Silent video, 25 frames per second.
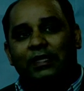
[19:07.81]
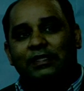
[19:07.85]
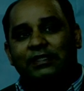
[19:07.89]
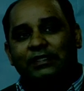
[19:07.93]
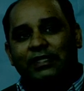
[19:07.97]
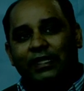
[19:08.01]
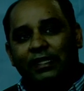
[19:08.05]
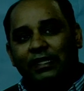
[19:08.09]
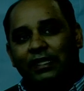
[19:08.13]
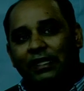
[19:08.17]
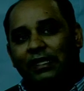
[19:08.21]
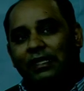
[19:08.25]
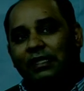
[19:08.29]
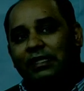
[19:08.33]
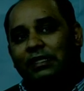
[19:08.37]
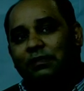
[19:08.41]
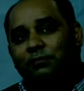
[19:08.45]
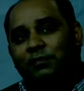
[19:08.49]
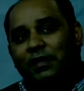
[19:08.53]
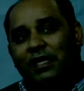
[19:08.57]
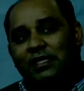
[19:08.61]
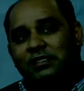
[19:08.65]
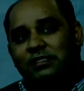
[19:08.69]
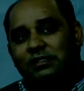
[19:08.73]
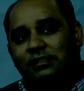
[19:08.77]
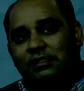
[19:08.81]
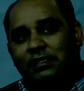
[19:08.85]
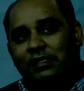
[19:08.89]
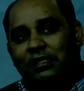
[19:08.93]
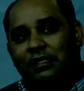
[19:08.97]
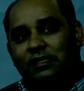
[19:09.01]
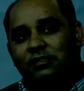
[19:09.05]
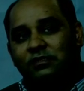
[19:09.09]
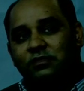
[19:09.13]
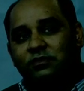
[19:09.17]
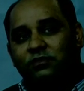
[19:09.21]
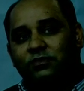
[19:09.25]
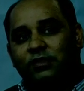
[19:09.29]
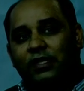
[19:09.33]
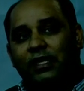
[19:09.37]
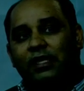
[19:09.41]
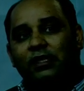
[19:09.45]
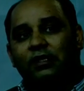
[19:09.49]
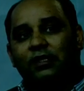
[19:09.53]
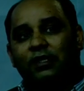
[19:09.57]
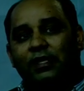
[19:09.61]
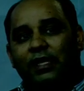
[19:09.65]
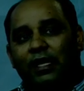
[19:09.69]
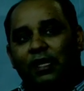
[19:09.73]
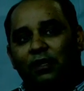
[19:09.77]
Technical capacity
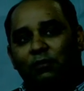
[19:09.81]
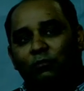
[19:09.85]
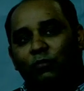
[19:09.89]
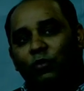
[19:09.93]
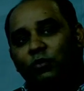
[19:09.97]
constraint, again,